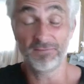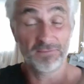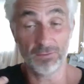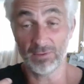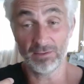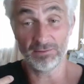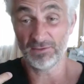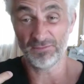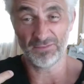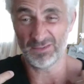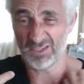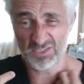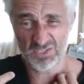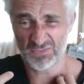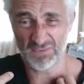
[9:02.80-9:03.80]
feel no different. I
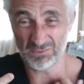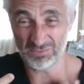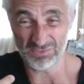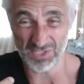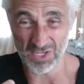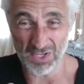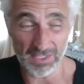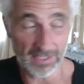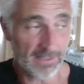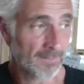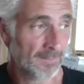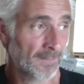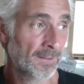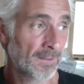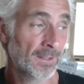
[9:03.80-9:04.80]
just felt dirty.
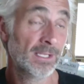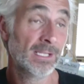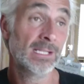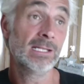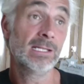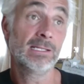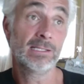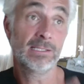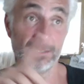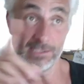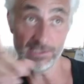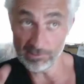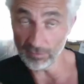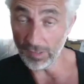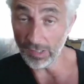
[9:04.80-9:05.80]
The
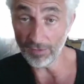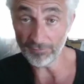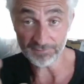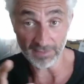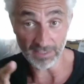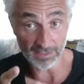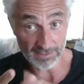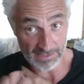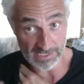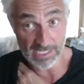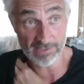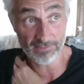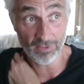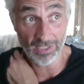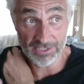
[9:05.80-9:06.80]
year after, the
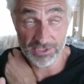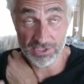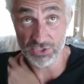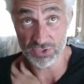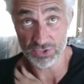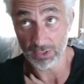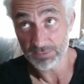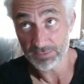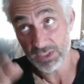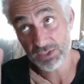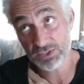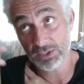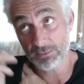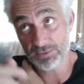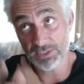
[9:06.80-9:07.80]
year I actually stopped. I
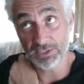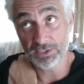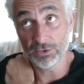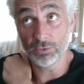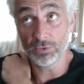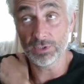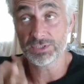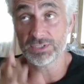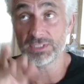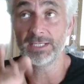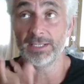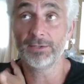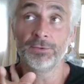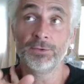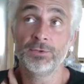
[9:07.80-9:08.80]
stopped in the August, and
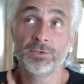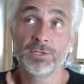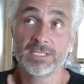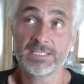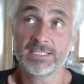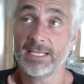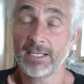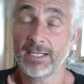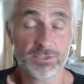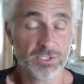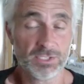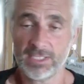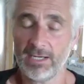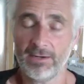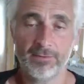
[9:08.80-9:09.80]
on New Year's Day, I just
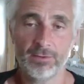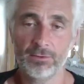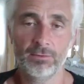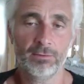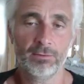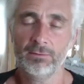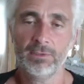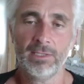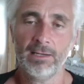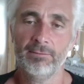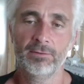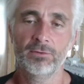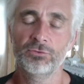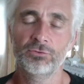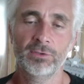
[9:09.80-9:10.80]
carried on, carried
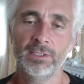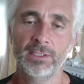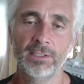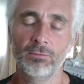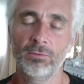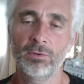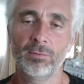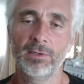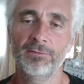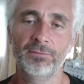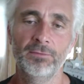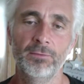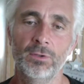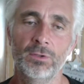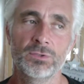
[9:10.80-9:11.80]
on drinking all the way
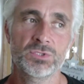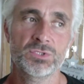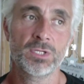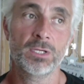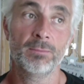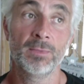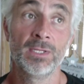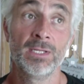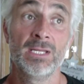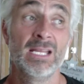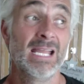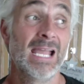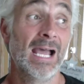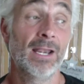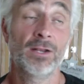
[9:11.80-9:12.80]
through. I couldn't stop.
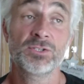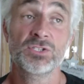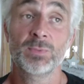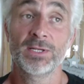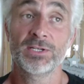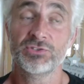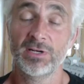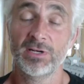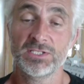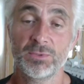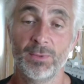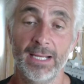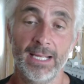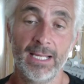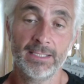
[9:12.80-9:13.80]
And I just went straight to
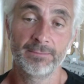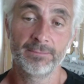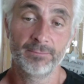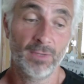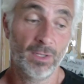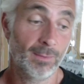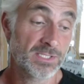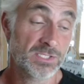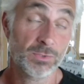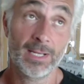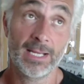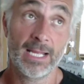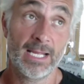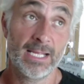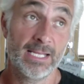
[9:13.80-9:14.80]
AA. I went to
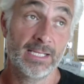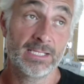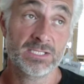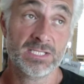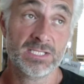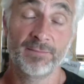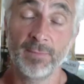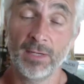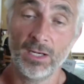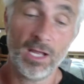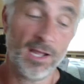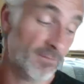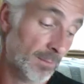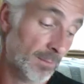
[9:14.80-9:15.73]
AA and it saved my life. I